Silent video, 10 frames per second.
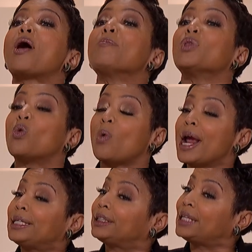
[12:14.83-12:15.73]
from the
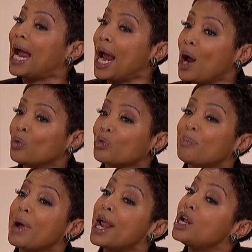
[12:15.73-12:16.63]
waist down
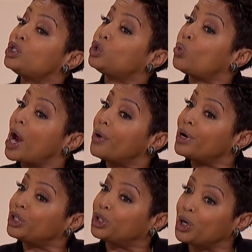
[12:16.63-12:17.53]
remains where
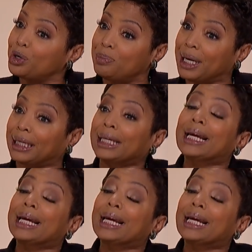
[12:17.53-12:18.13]
it should be